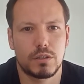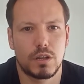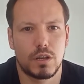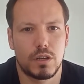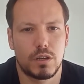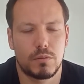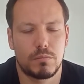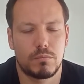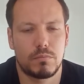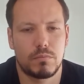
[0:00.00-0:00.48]

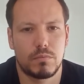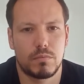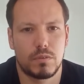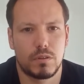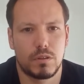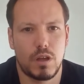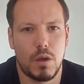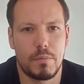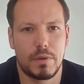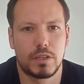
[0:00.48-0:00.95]

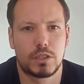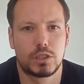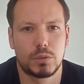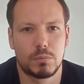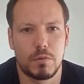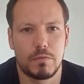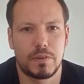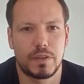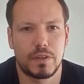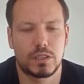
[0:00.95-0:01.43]
I mean,
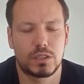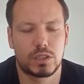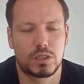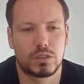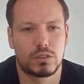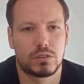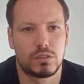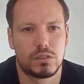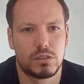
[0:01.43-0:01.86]
some of it's